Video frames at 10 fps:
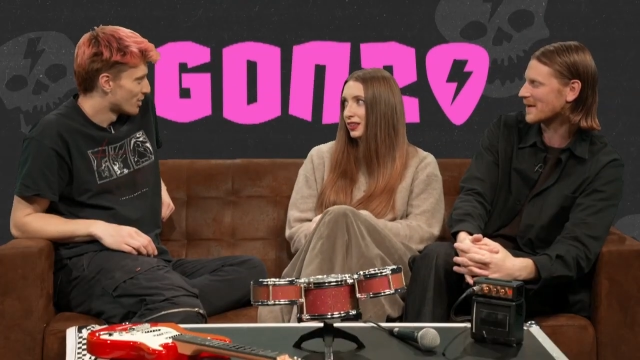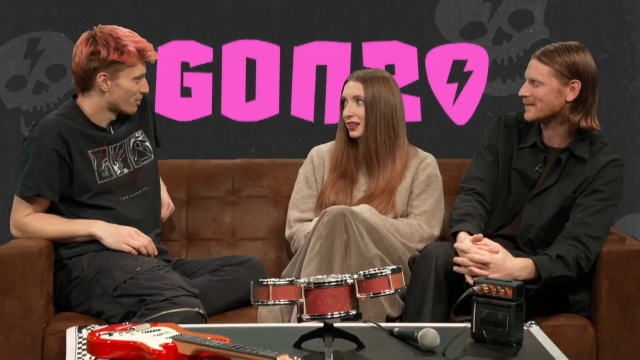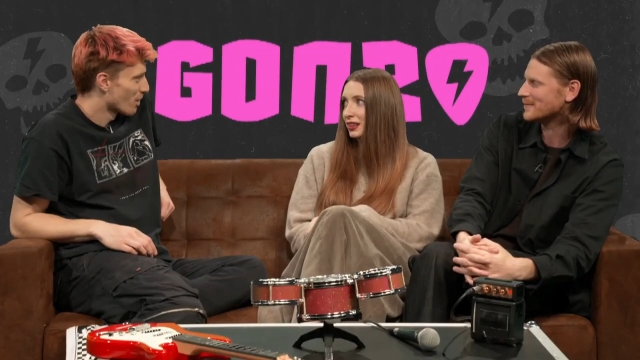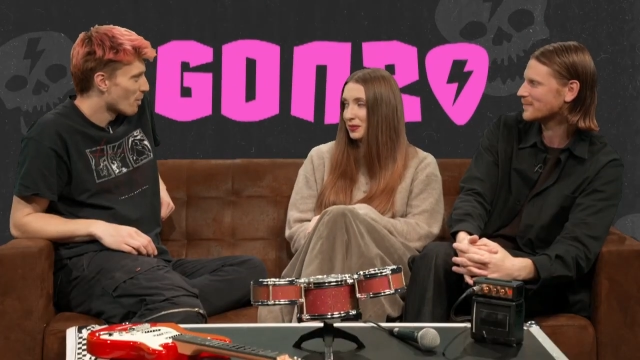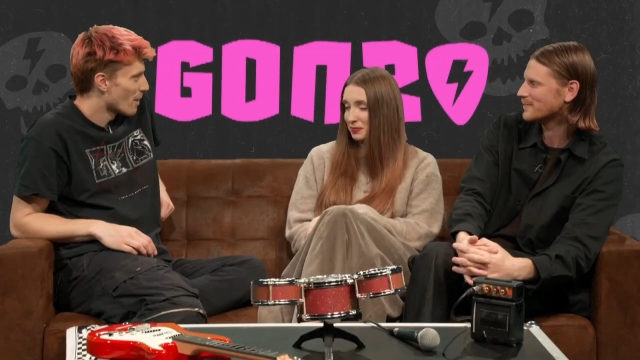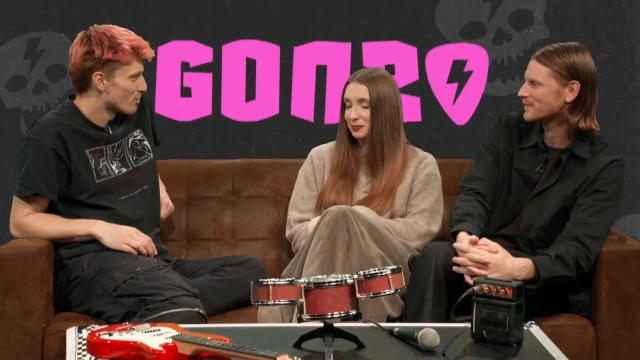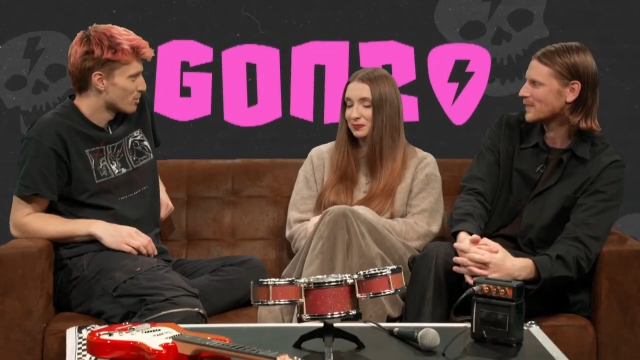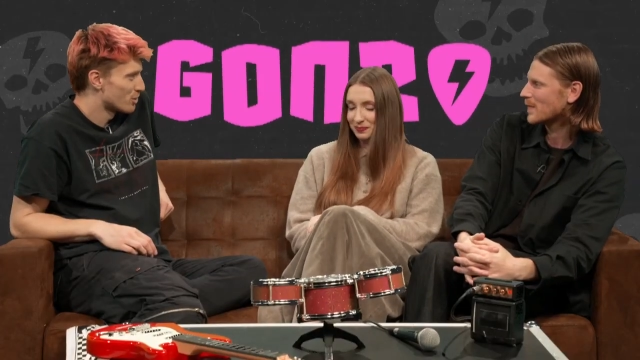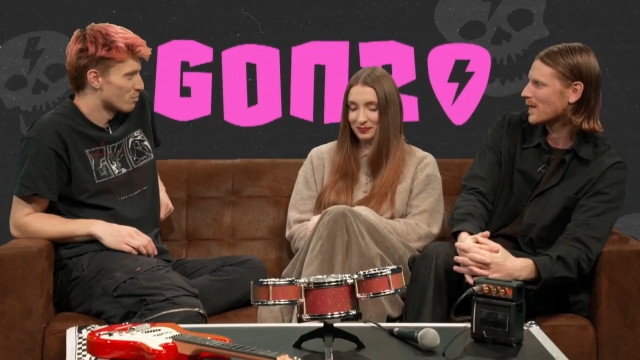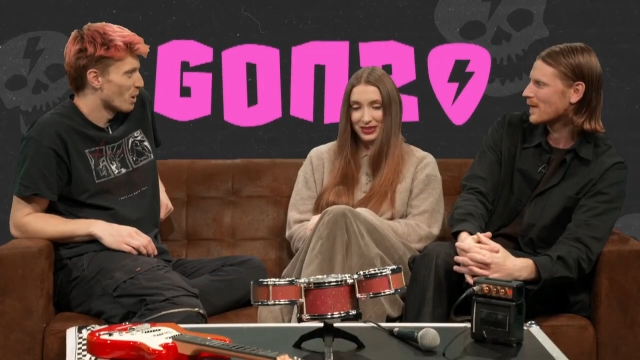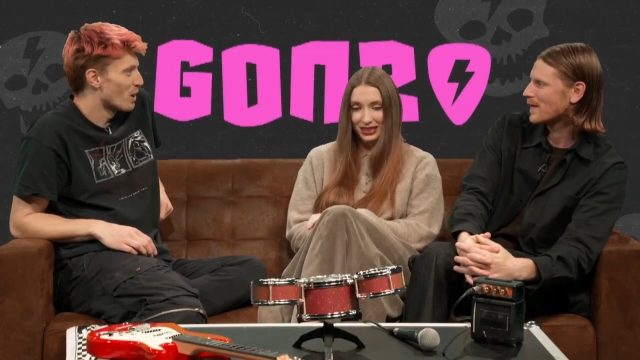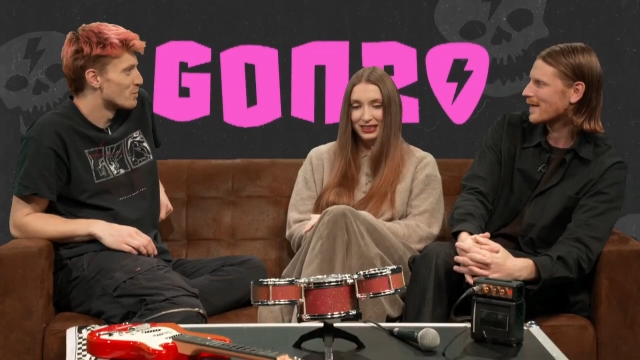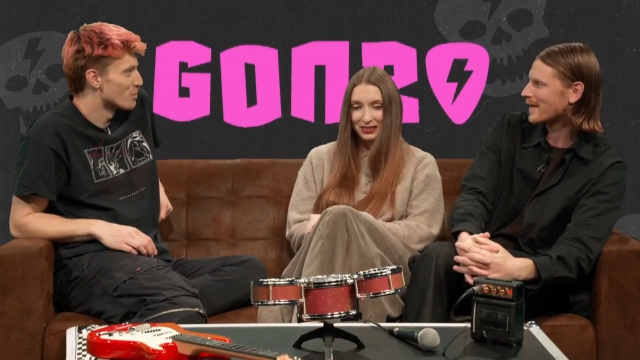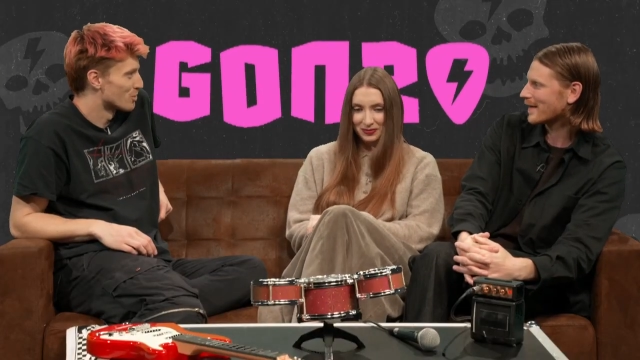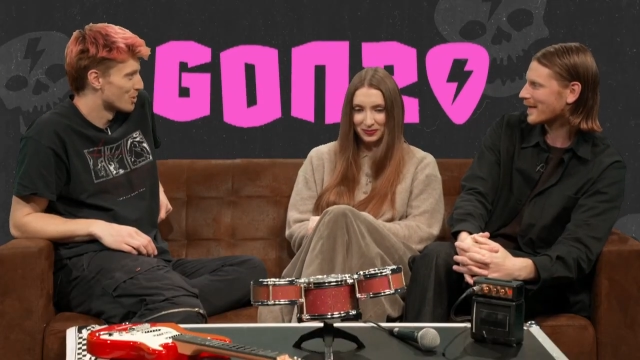Speaker 1: just throw away all your shoes.
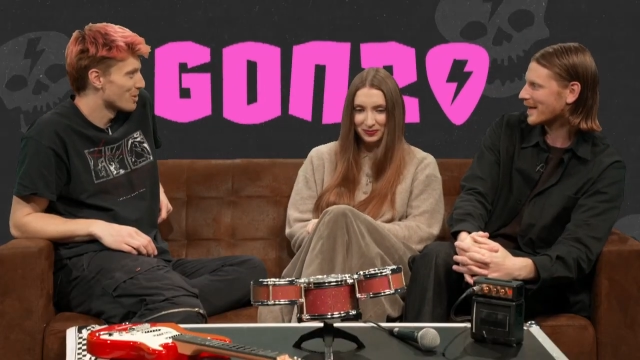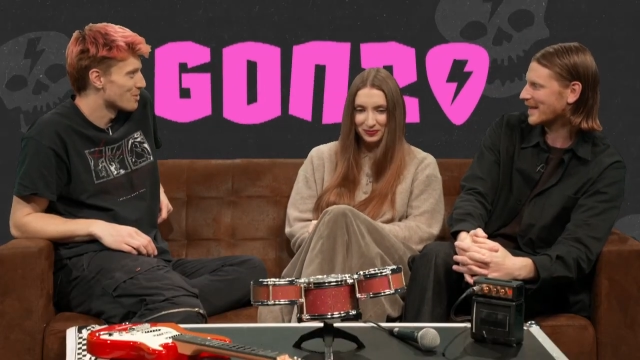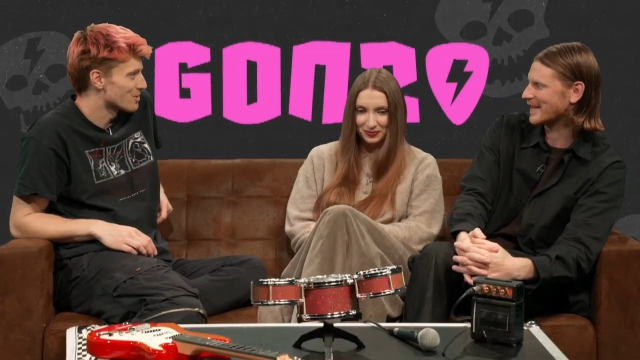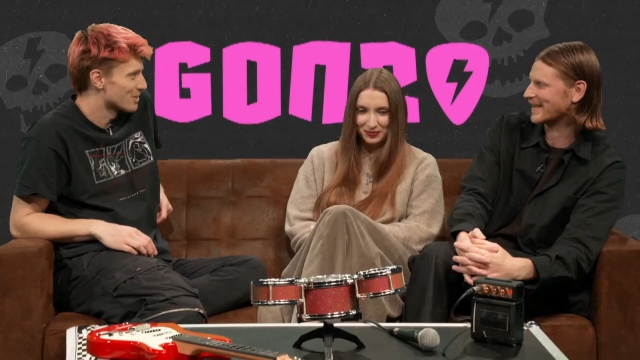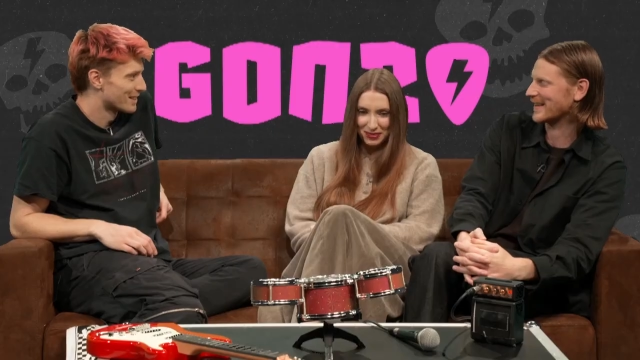Burn all your shoes.